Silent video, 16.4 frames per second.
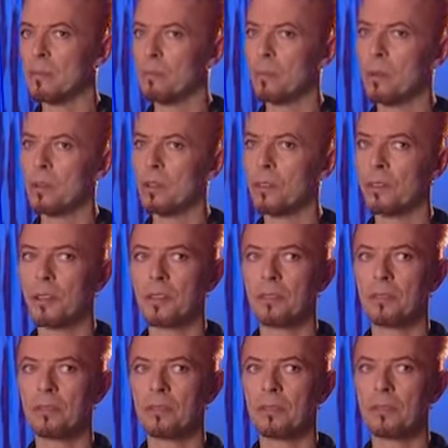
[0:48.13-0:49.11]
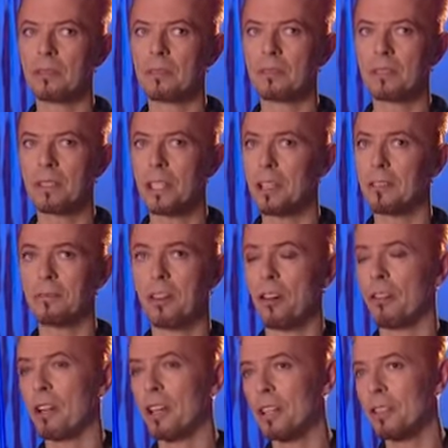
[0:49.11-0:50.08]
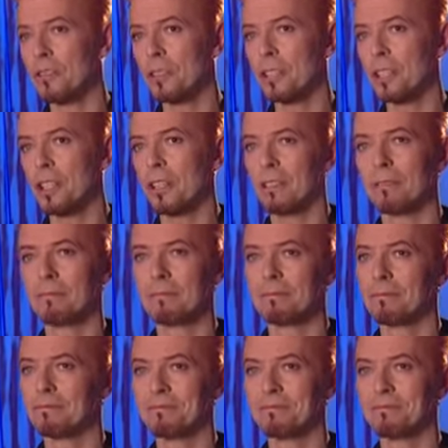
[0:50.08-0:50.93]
more than, say, Foreigner, who sell,